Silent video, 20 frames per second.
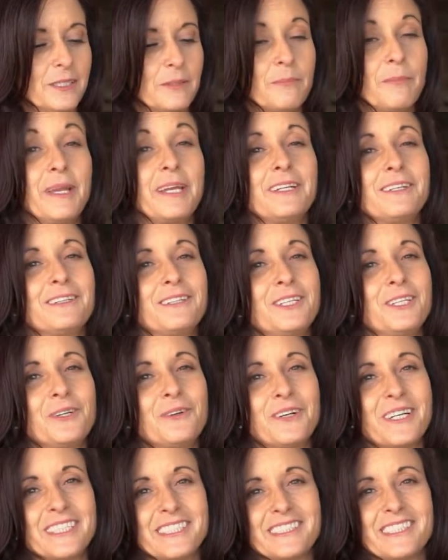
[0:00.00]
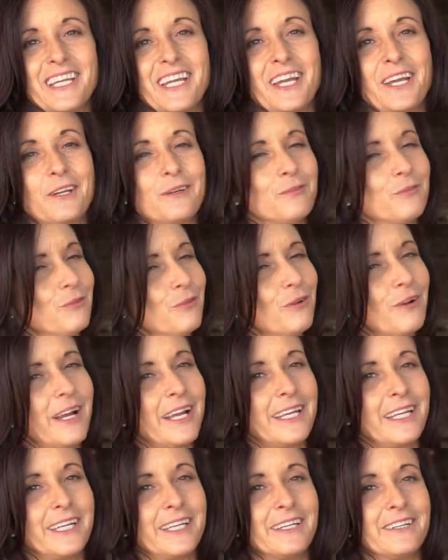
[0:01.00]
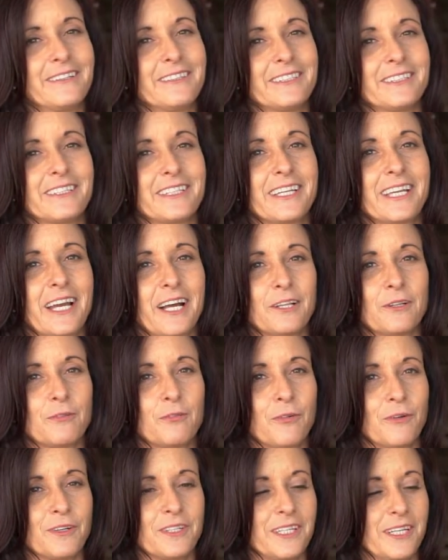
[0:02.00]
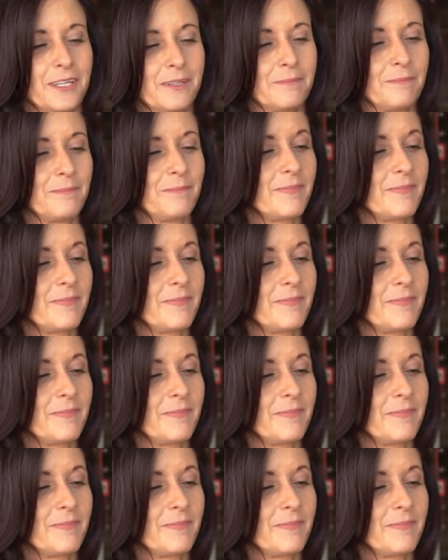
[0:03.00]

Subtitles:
made in the USA, right here in California.